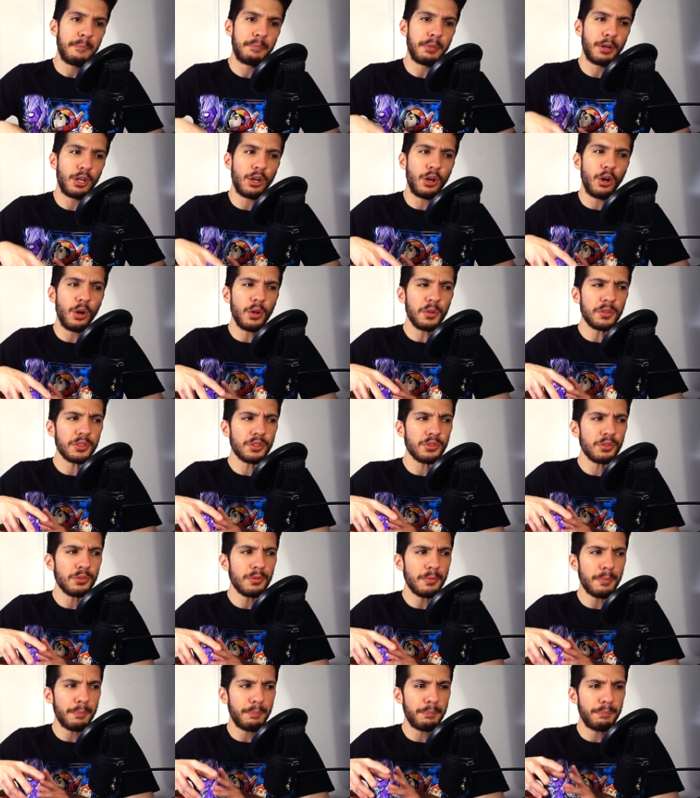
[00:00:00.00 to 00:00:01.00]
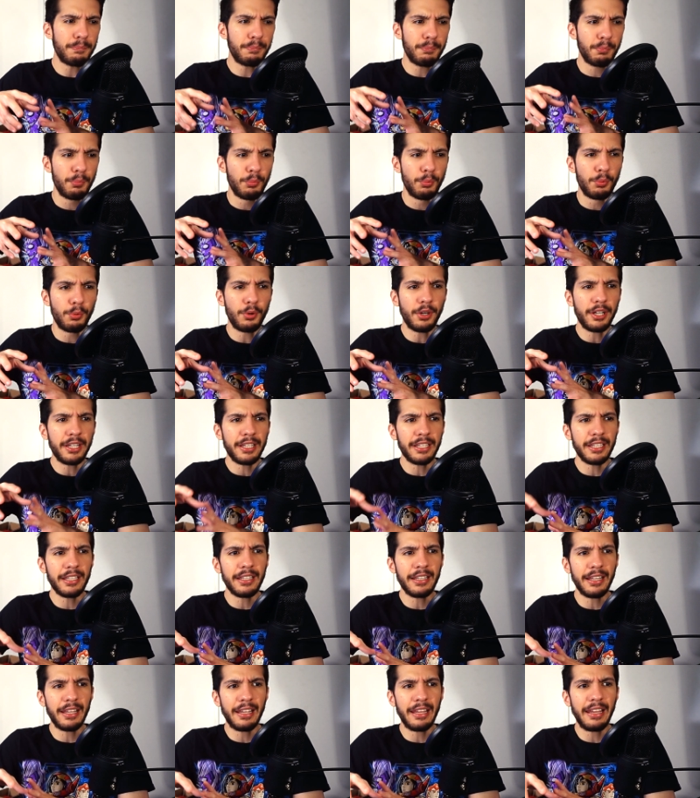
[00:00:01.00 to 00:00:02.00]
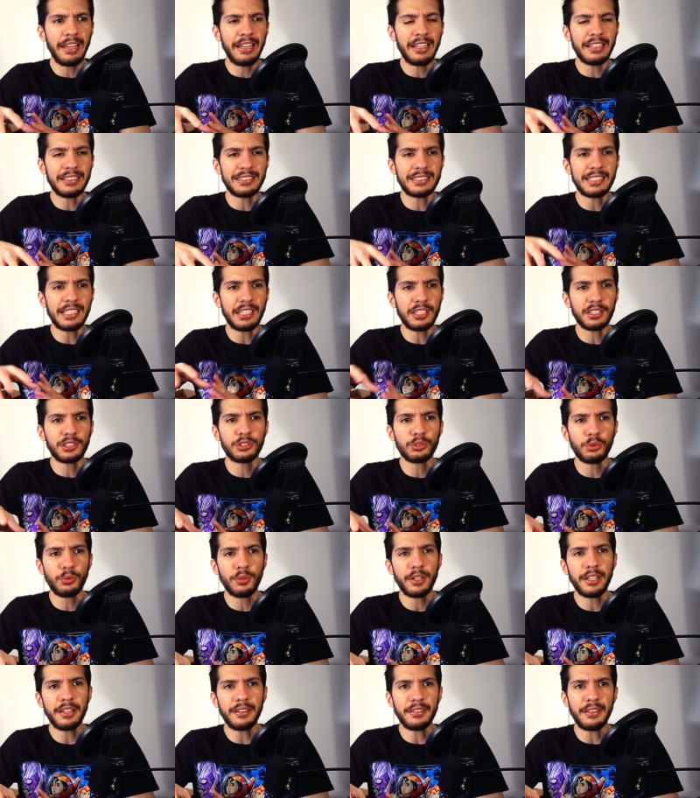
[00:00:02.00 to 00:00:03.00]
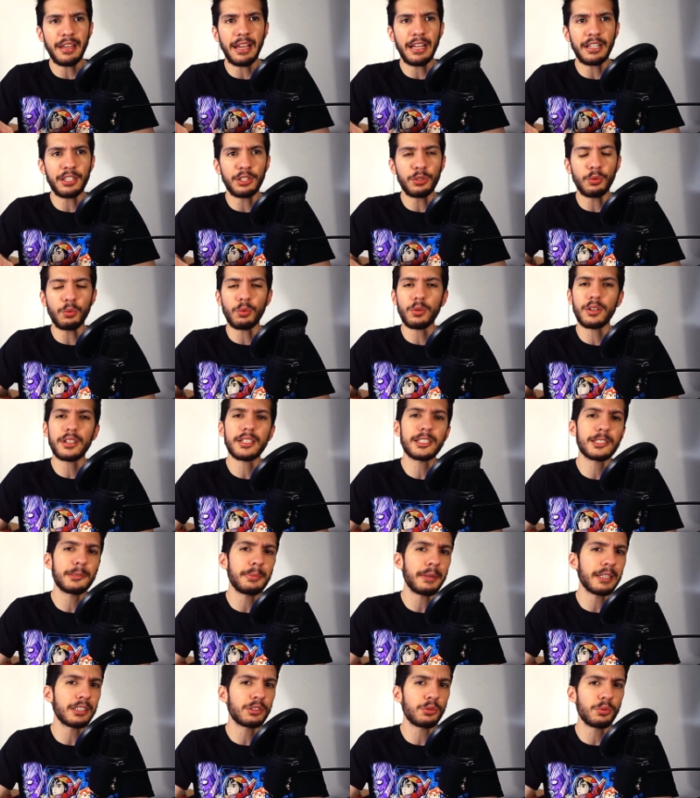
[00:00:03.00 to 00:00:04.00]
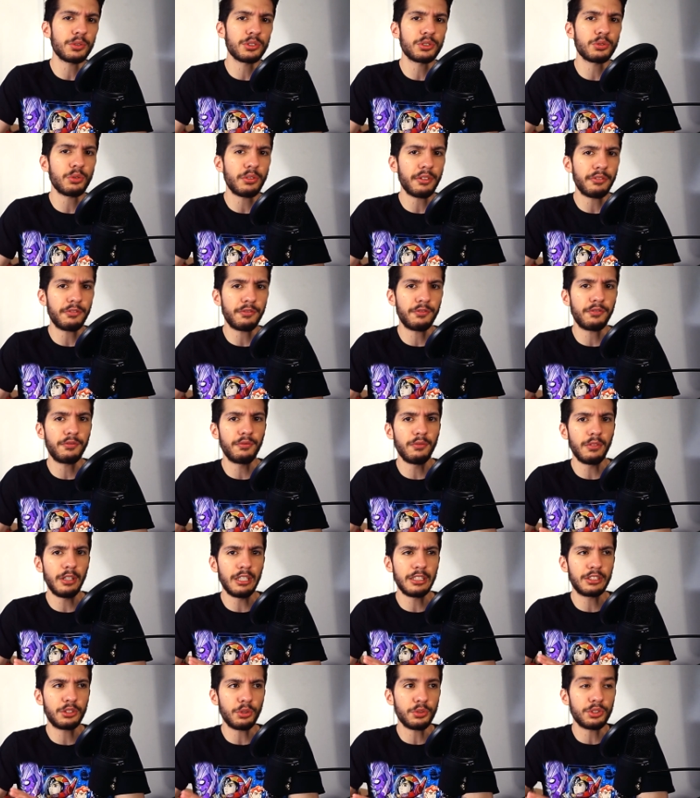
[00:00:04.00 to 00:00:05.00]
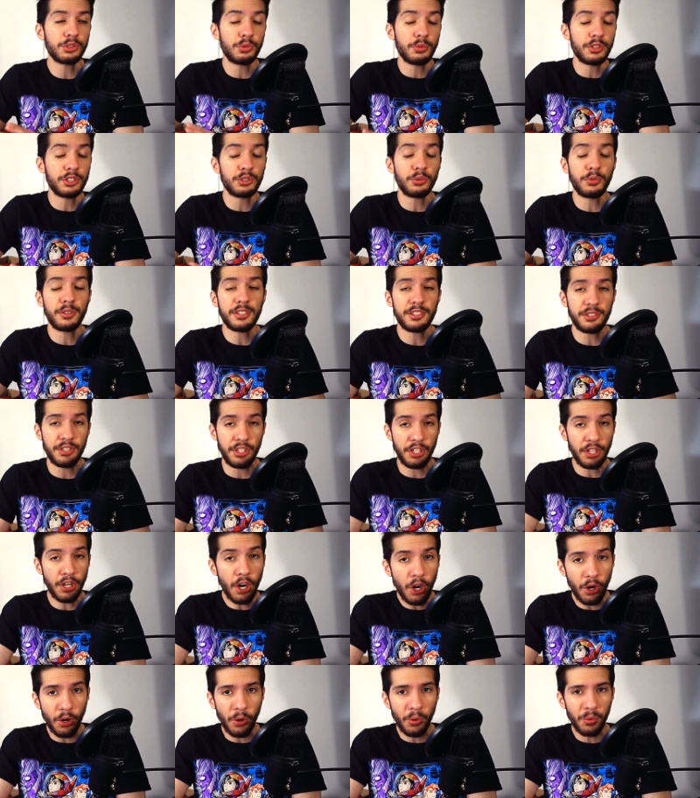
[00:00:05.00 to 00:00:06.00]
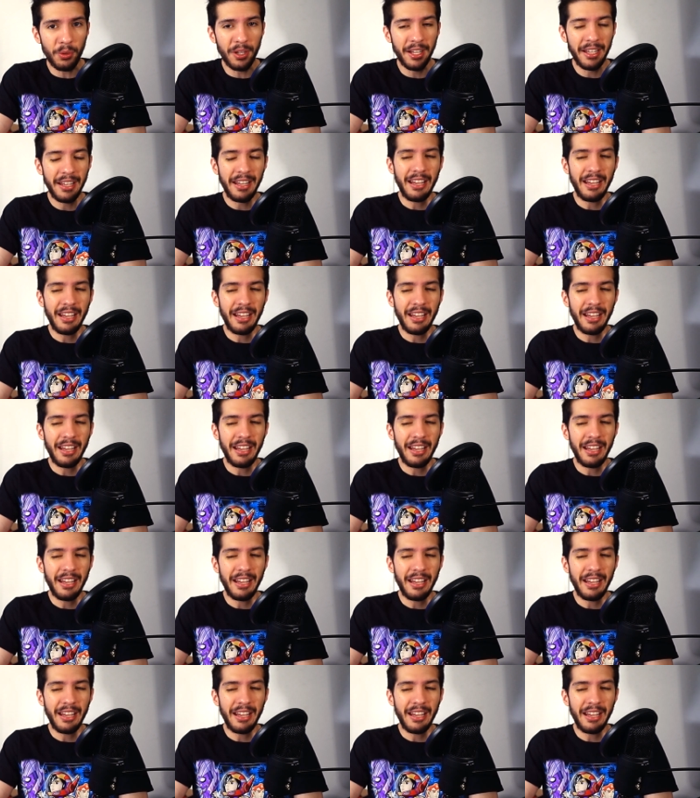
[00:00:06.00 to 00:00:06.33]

but also bring it in a territory that you won't expect Toy Story, Toy Story stories to go,